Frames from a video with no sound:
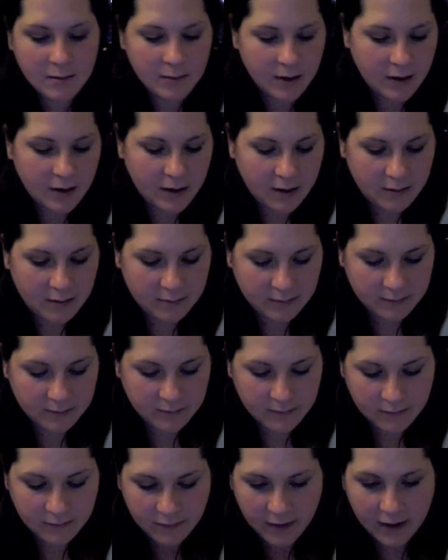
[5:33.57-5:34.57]
But
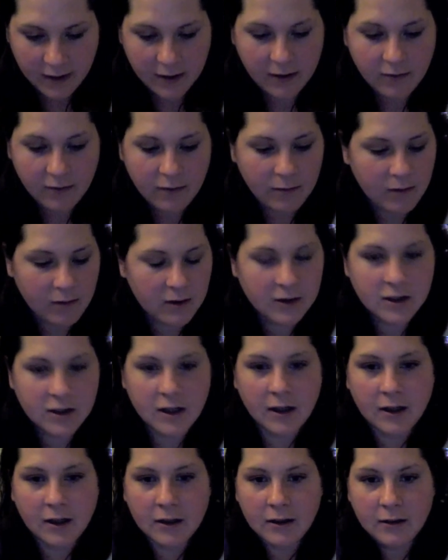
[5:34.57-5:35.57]
thank you for
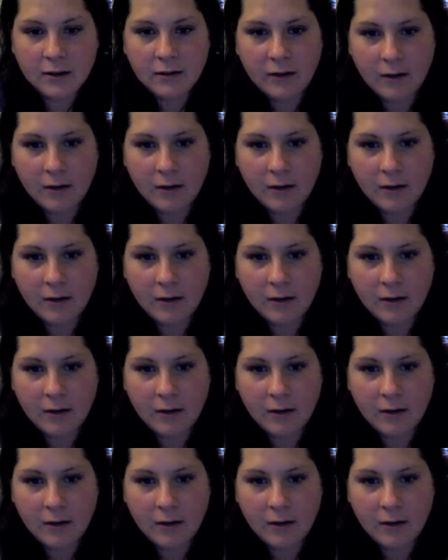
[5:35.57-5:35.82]
watching.